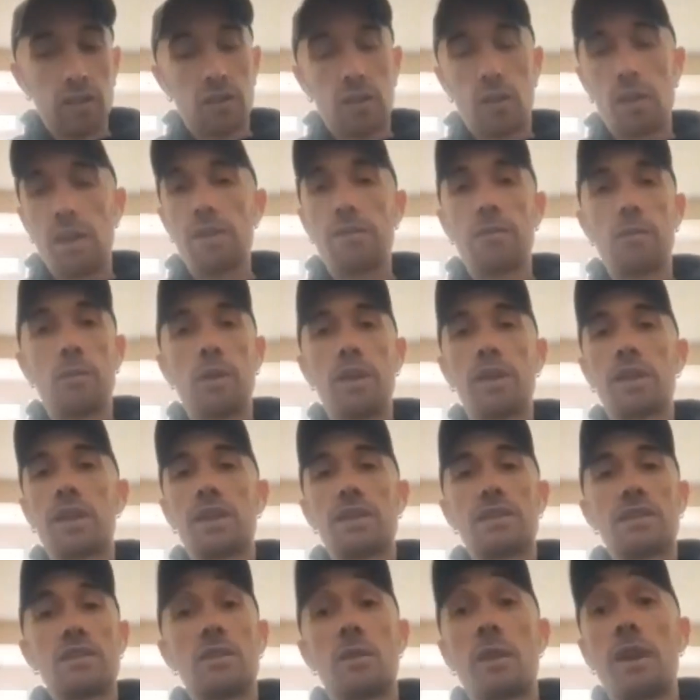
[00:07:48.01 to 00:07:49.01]
So we'd
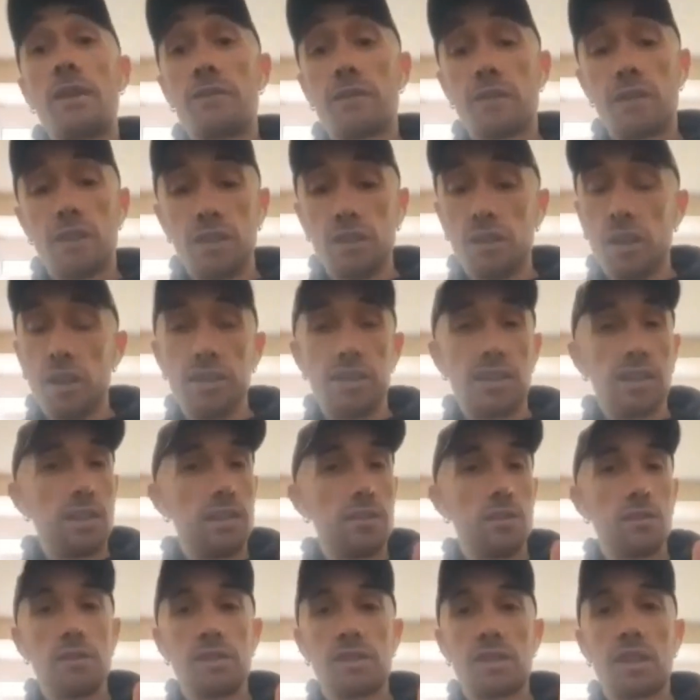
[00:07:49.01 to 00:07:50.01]
listen to everything like
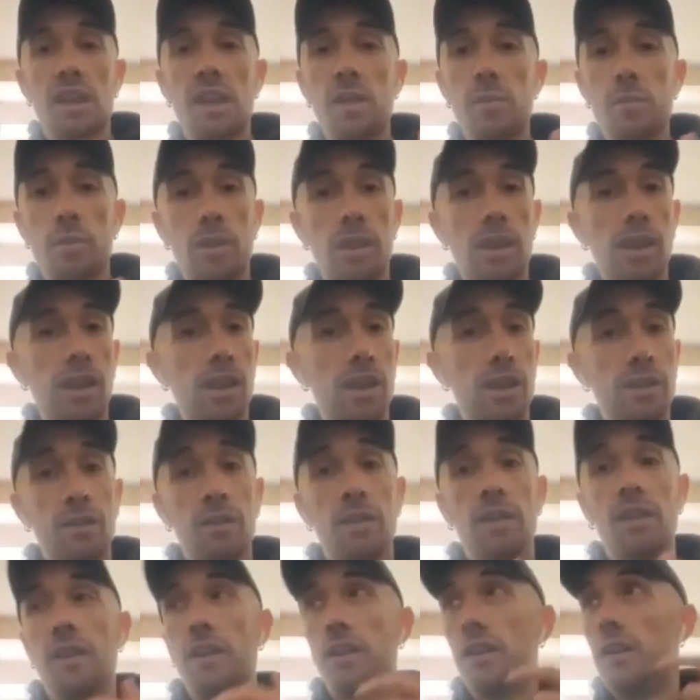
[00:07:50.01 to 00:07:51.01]
Dillinger Escape
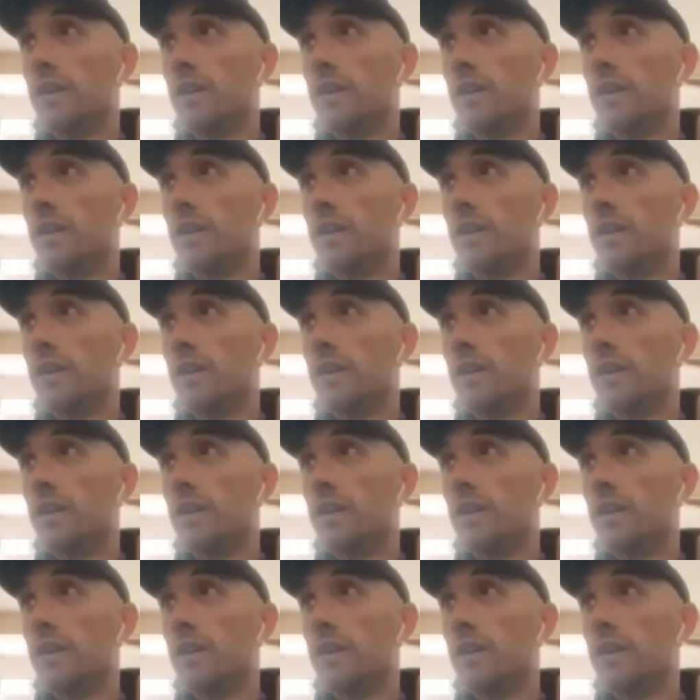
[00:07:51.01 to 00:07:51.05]
Plan,